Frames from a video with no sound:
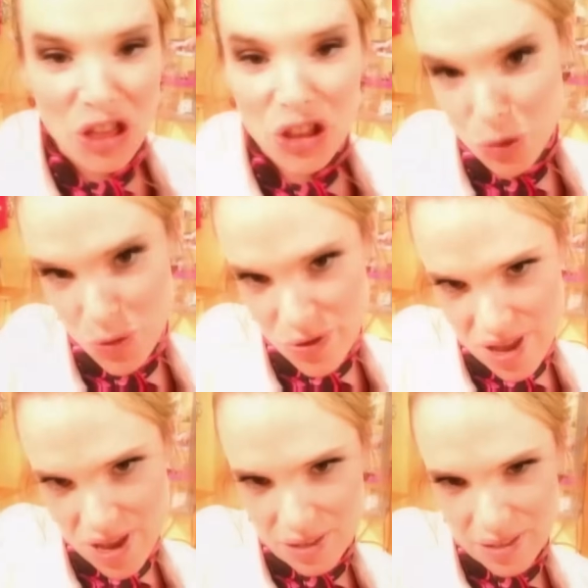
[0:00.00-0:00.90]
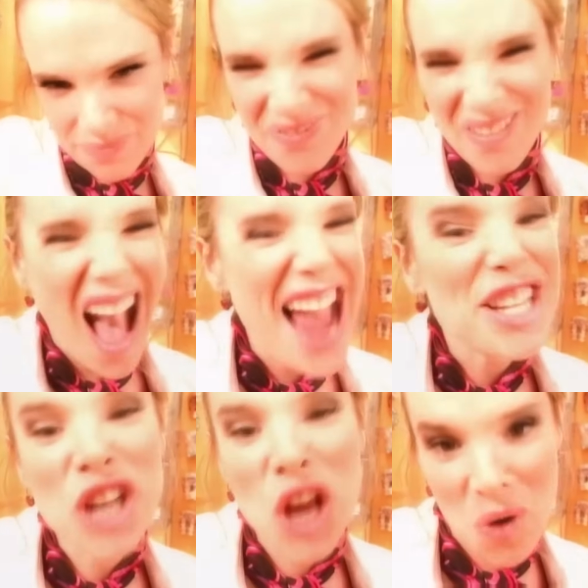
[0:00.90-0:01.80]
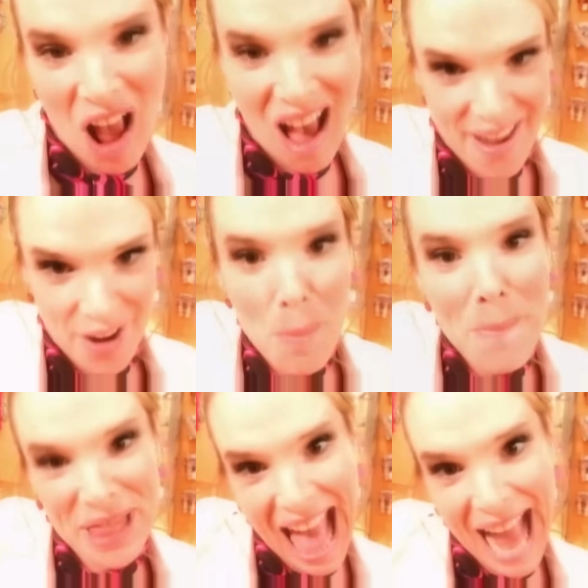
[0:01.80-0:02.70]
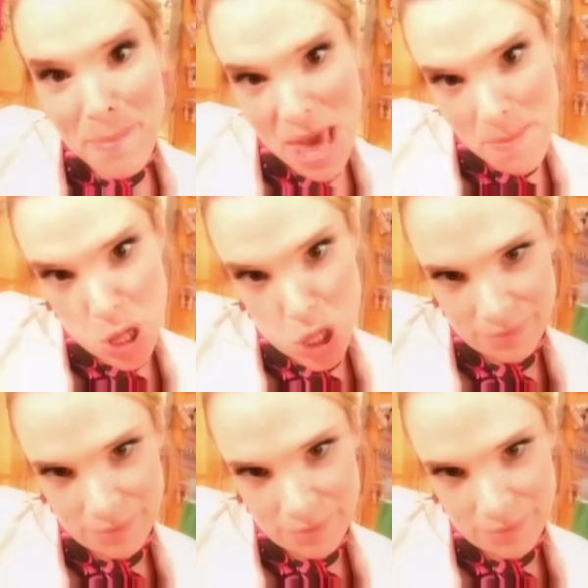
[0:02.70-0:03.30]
The truth is, I don't hire black people.